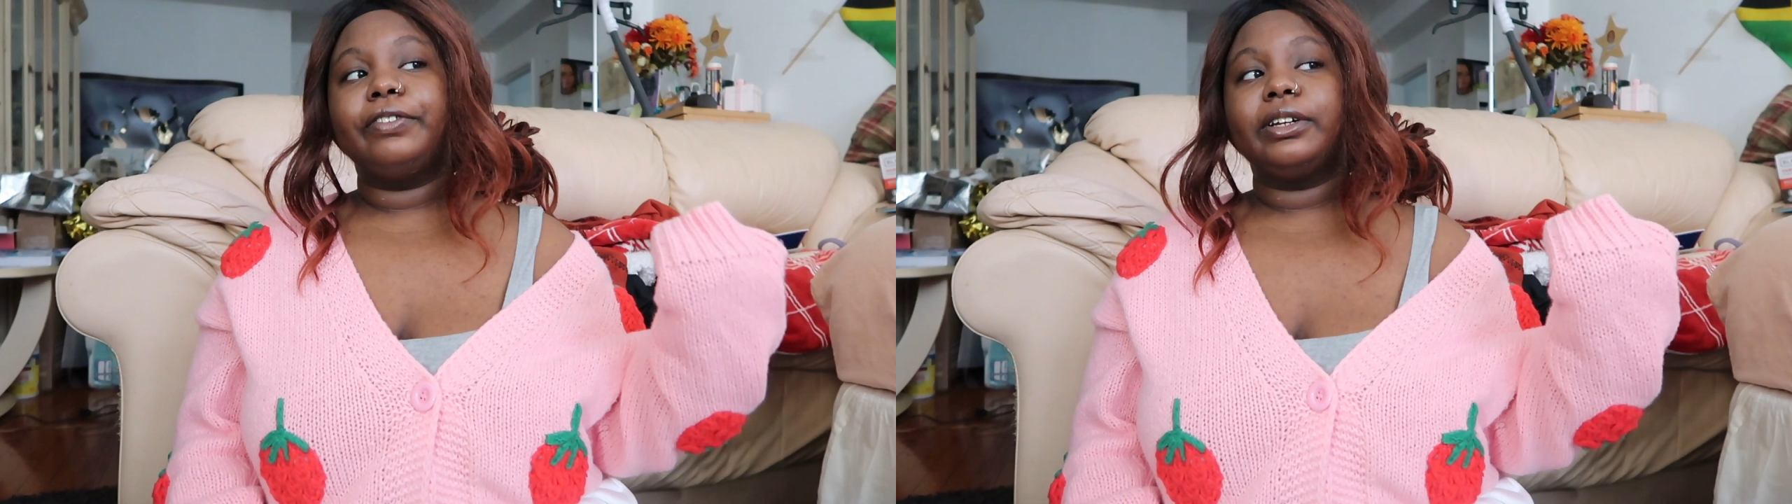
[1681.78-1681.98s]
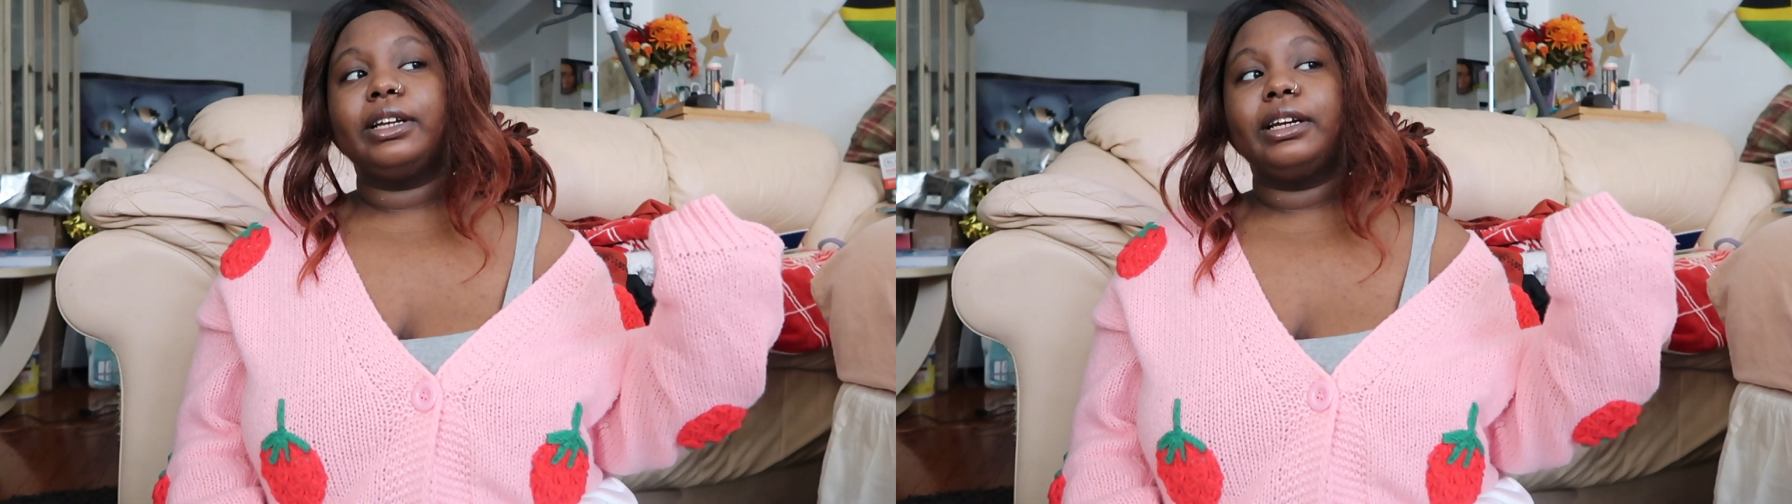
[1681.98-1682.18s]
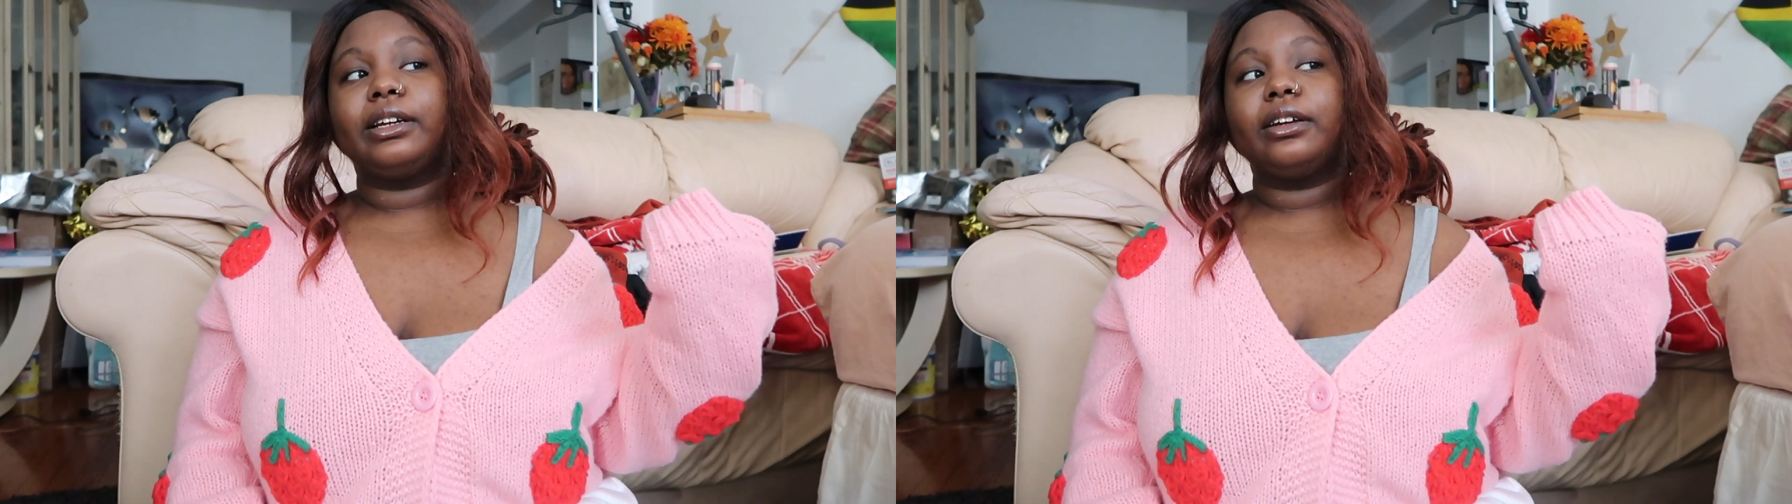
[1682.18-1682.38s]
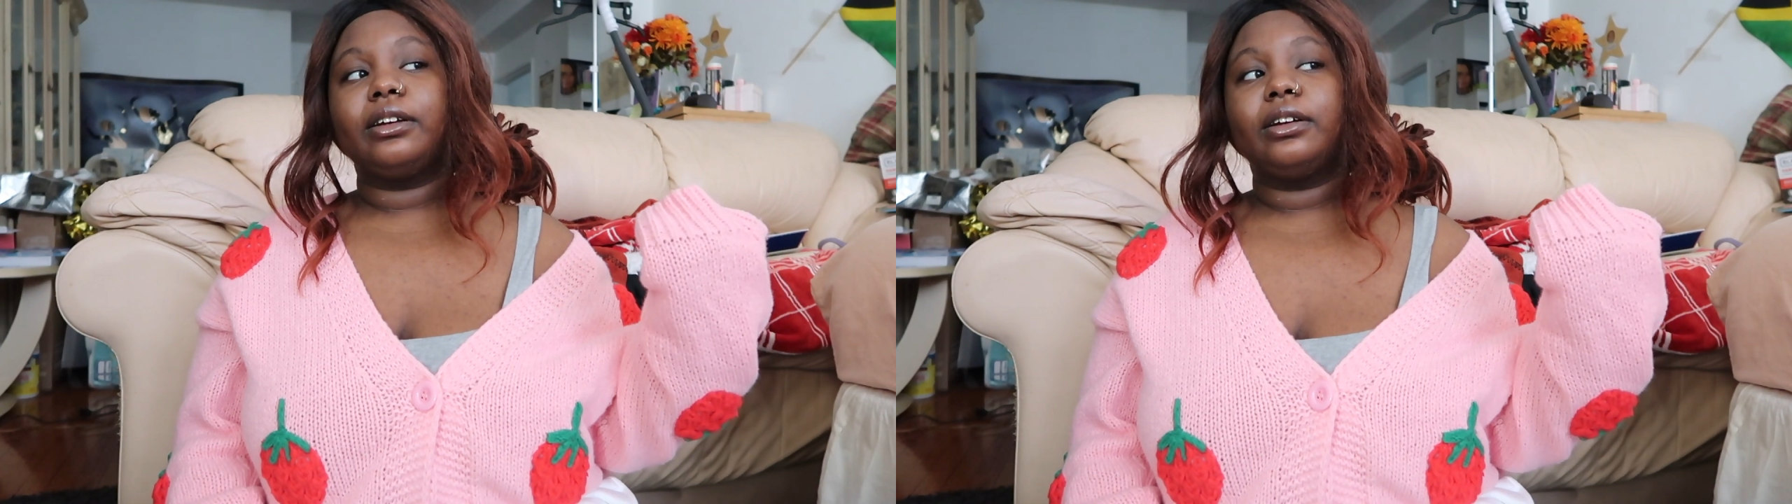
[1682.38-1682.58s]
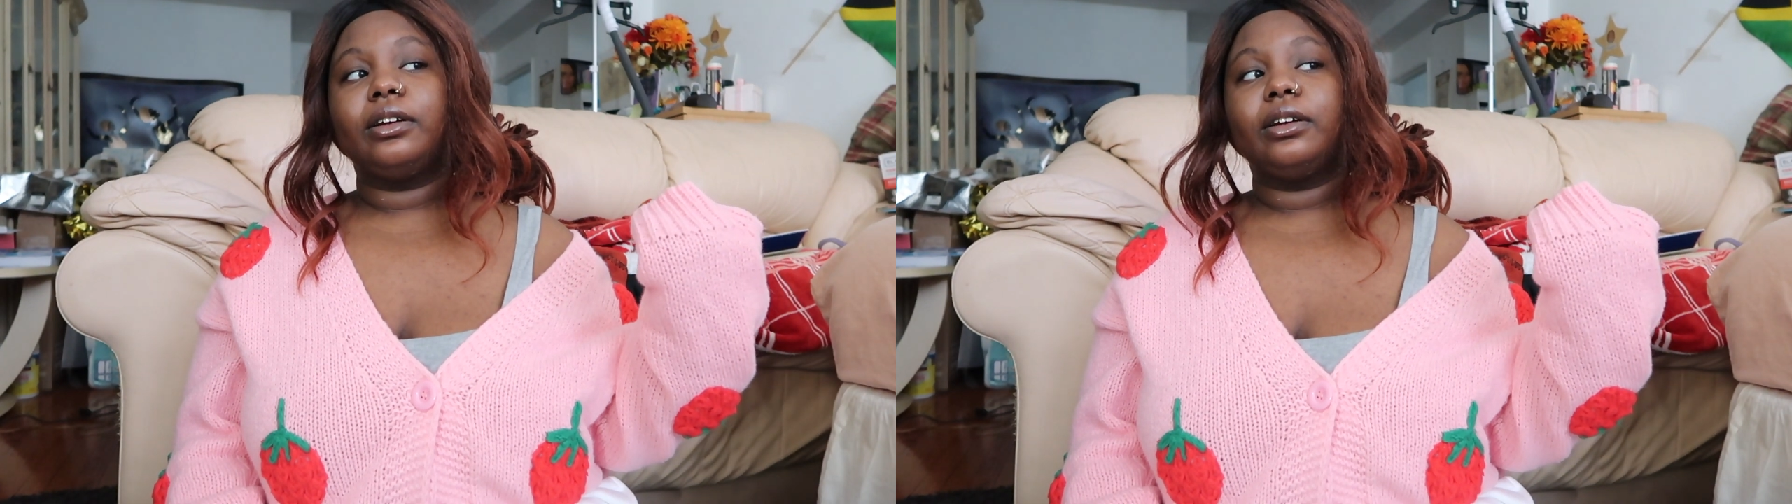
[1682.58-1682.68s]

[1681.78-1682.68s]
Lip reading: feel like